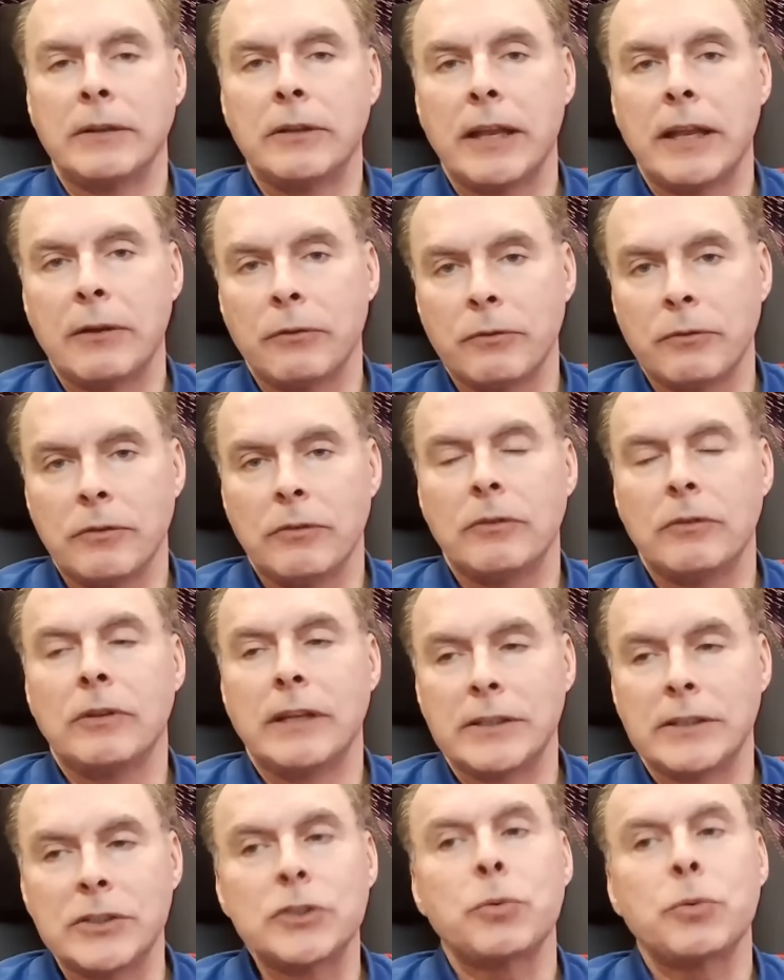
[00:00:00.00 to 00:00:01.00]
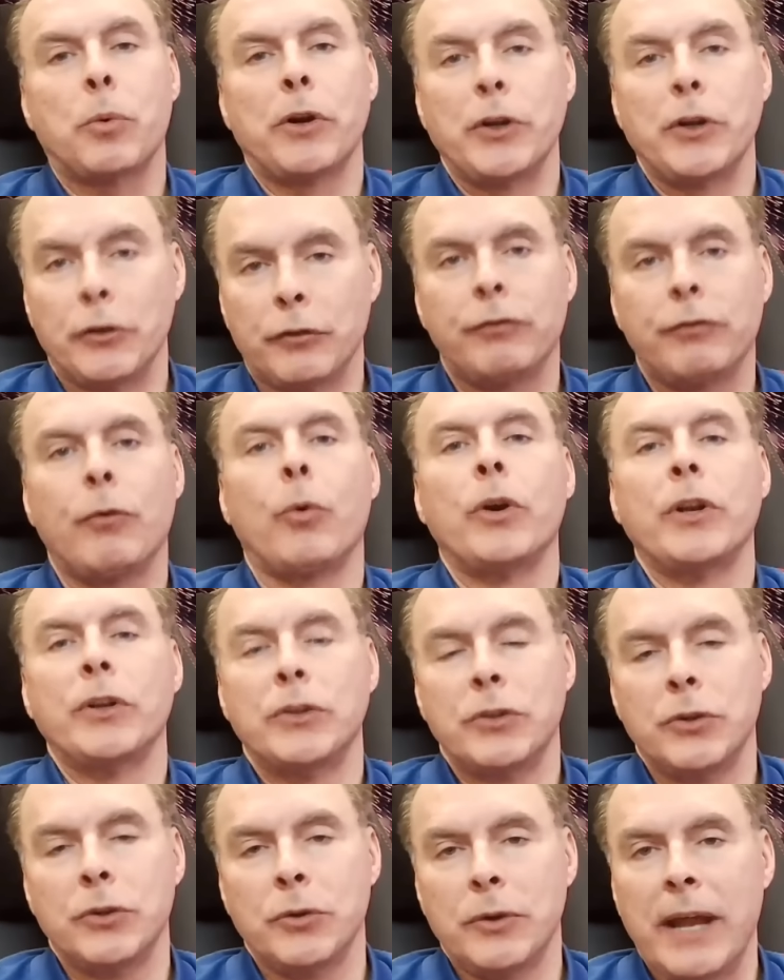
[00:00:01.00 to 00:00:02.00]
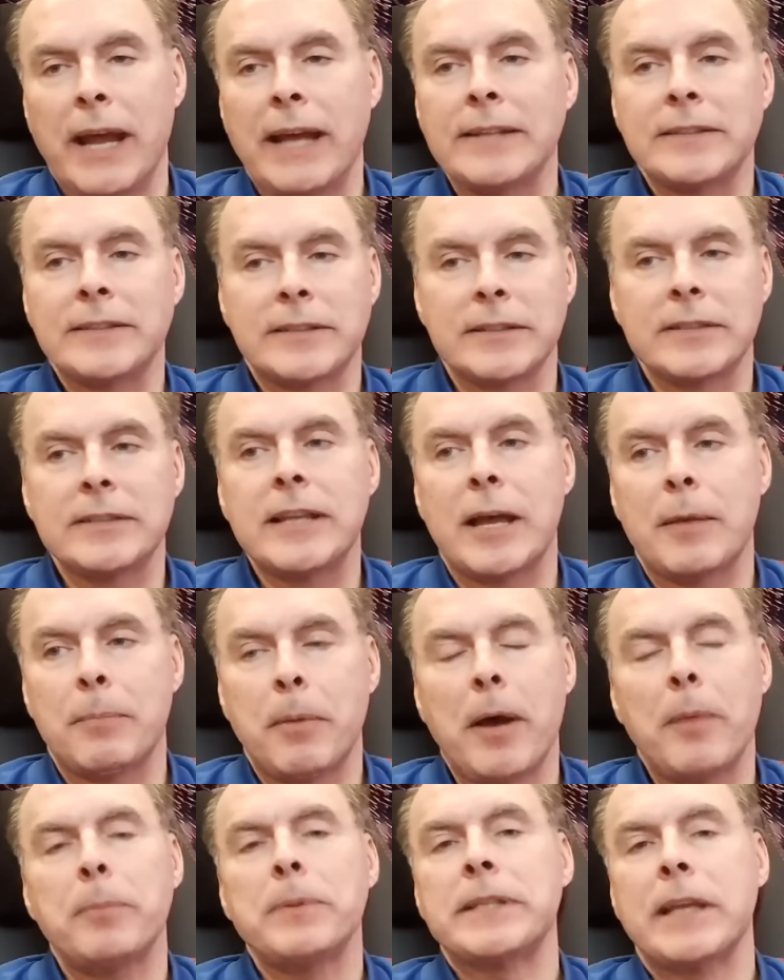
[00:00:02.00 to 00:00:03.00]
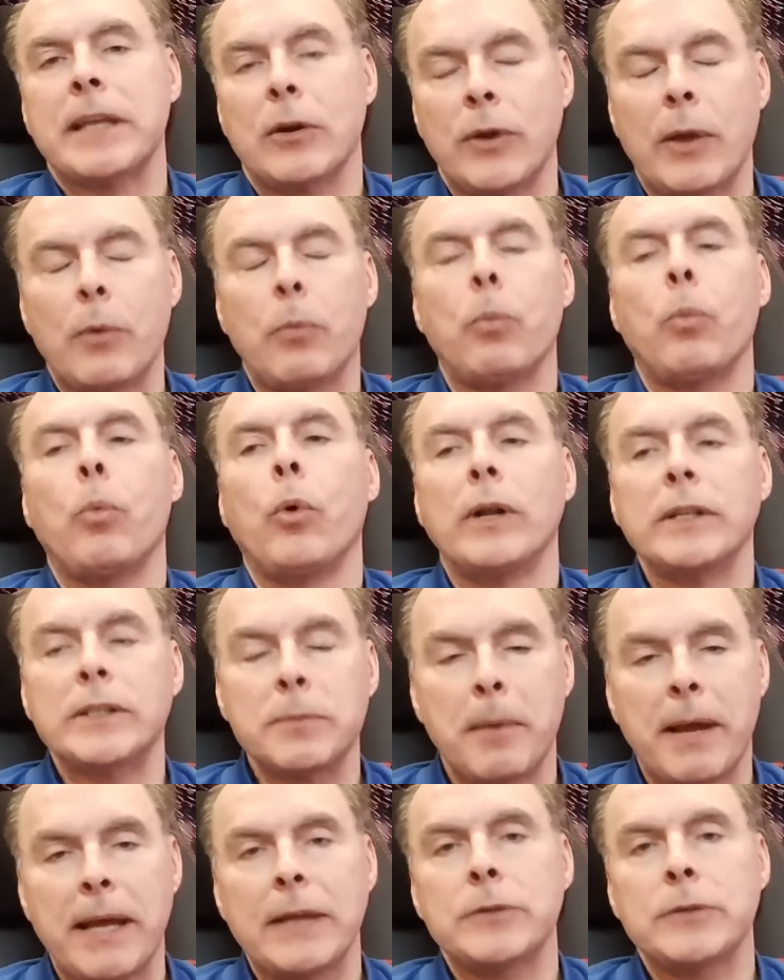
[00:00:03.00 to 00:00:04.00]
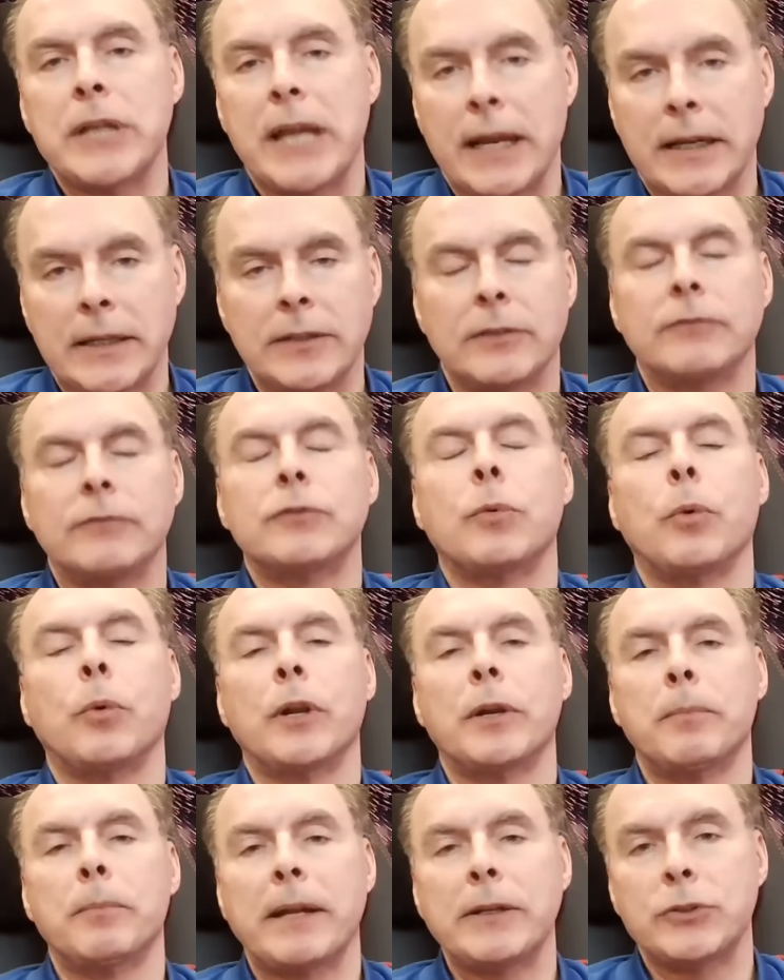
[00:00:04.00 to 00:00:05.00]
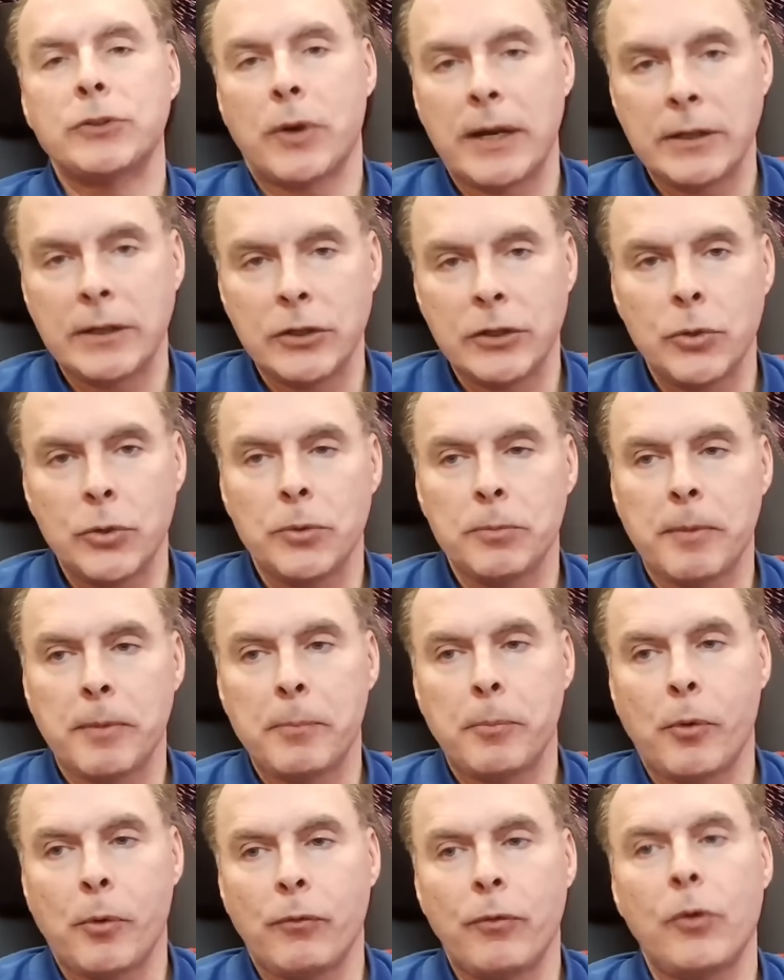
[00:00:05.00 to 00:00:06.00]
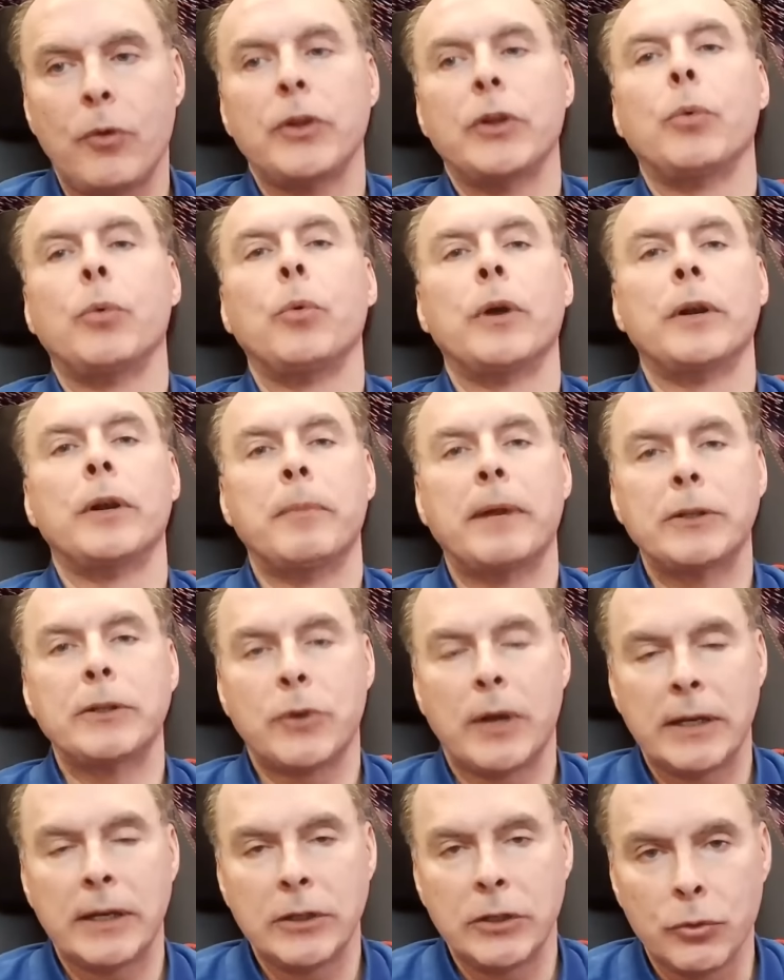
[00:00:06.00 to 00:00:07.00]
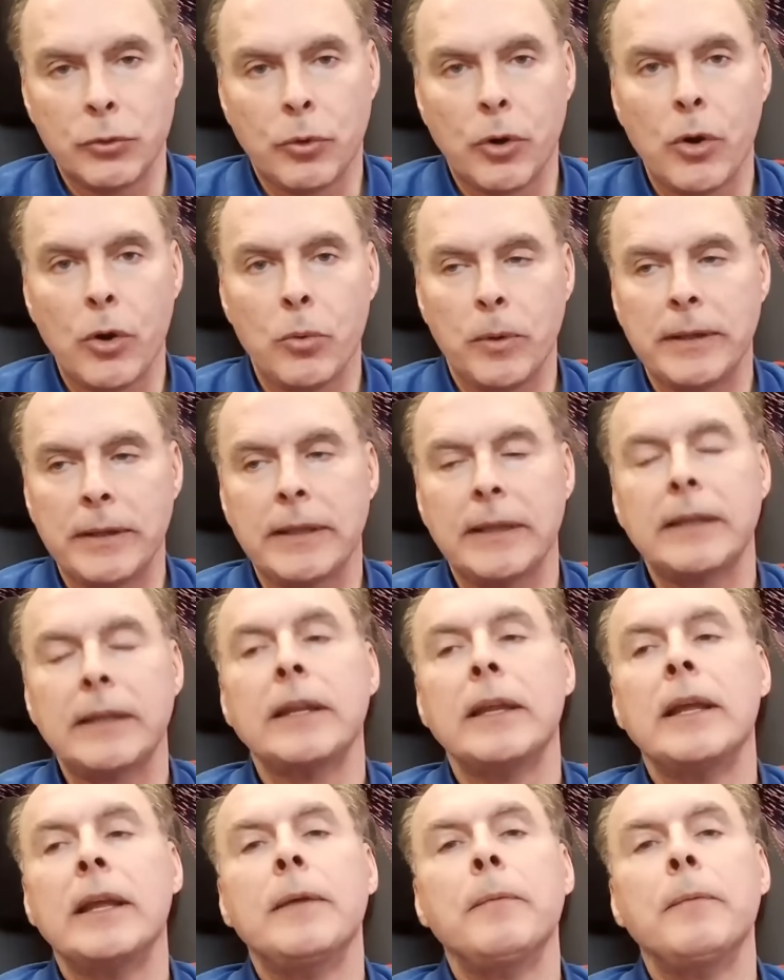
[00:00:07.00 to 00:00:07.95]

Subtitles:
your fortitude has to step up and say, okay, what's my objectives? What am I trying to do with my portfolio? What am I trying to grow with it?